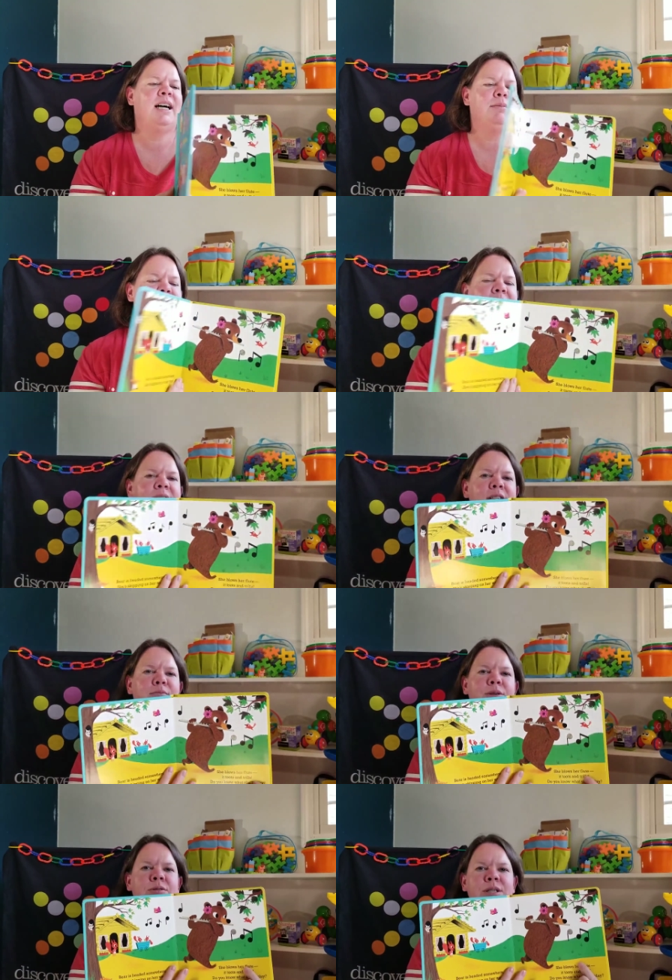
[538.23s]
This is a
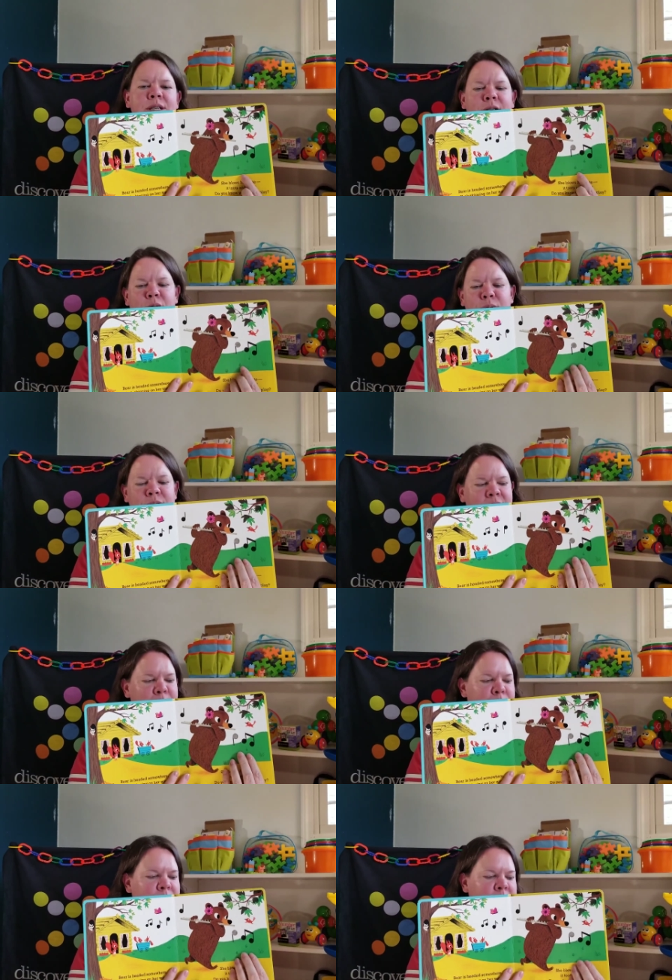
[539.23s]
musical
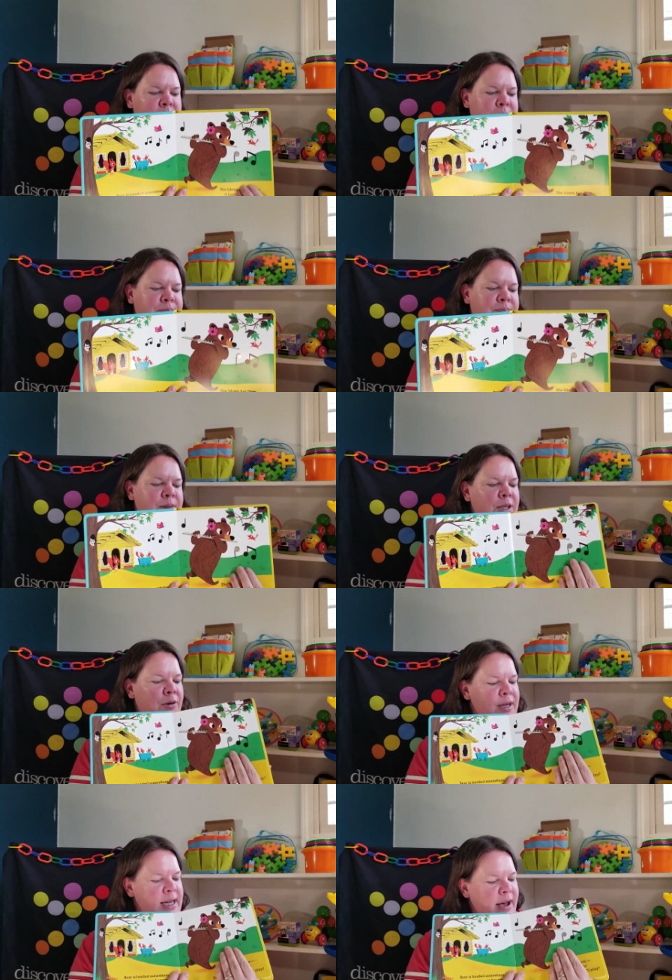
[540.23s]
birthday book. So
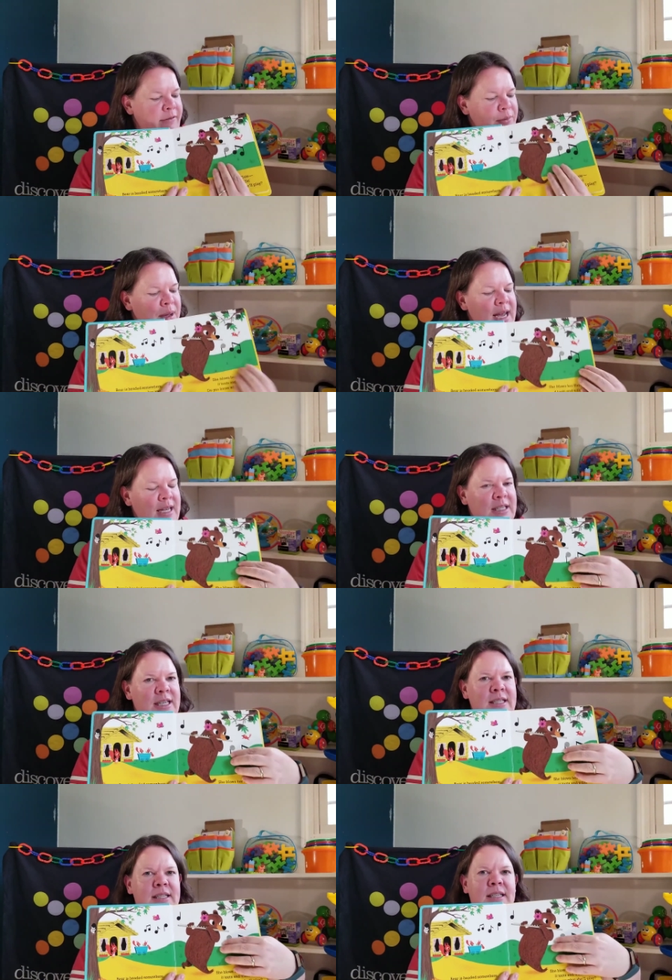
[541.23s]
every page
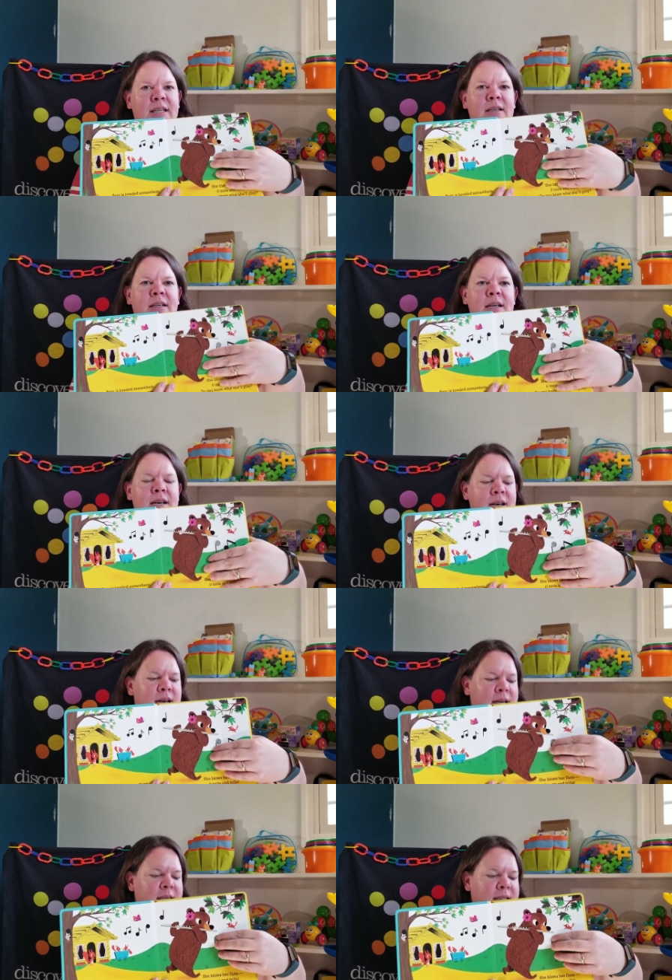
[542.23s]
has a
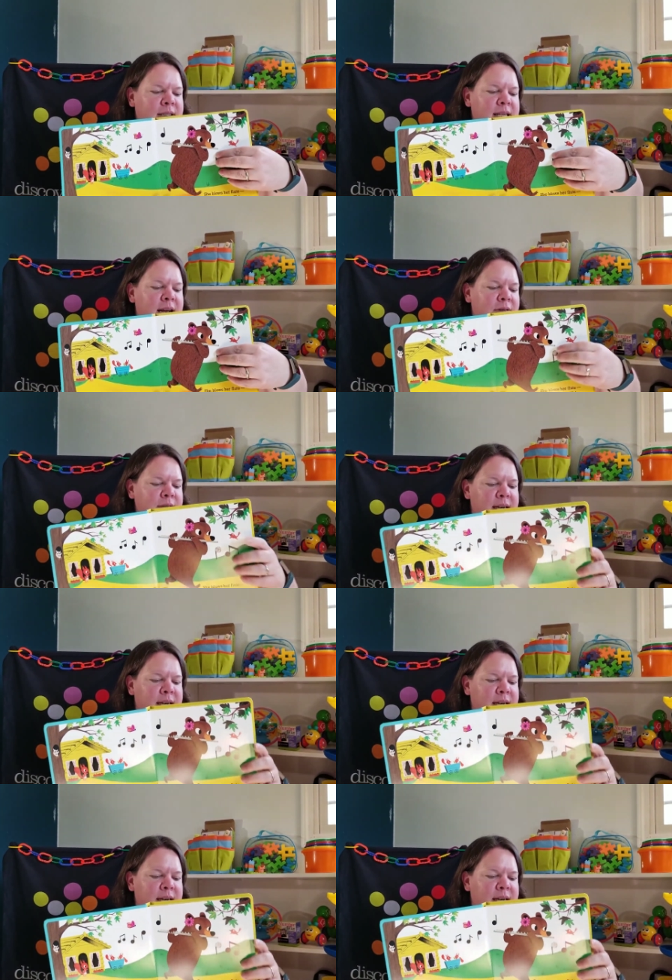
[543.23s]
sound